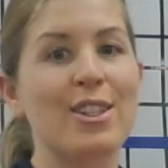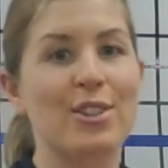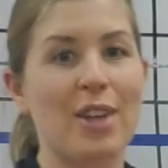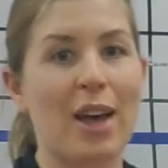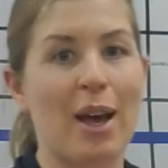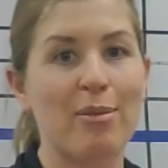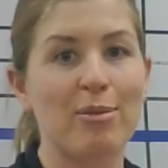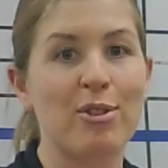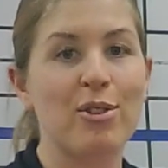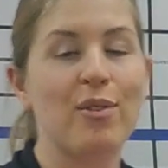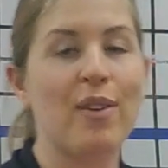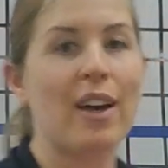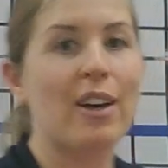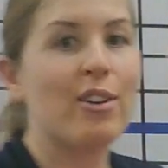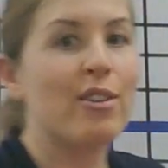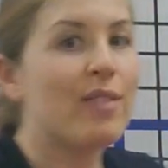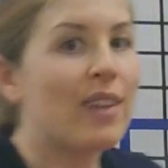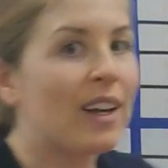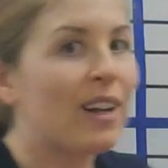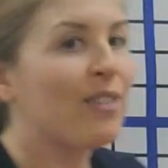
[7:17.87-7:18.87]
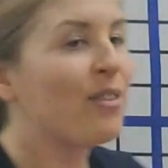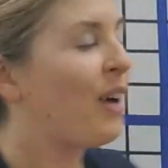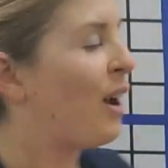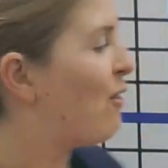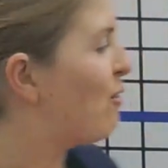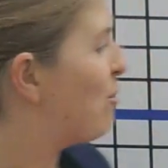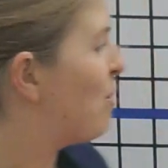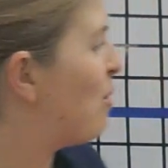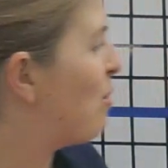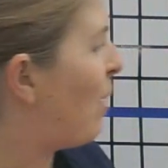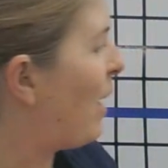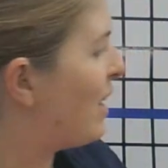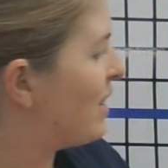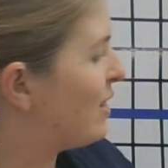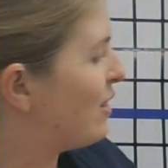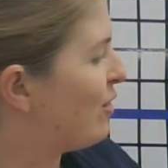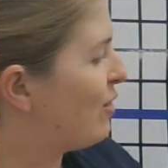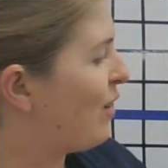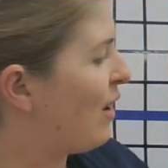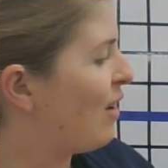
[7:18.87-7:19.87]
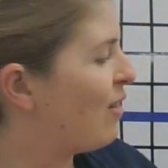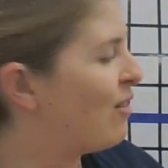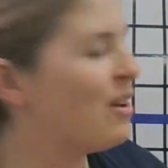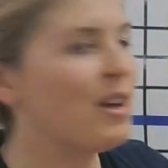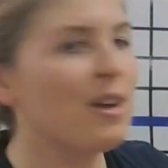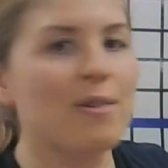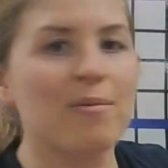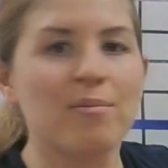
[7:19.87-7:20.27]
So the absolute value of negative 5 would be positive 5.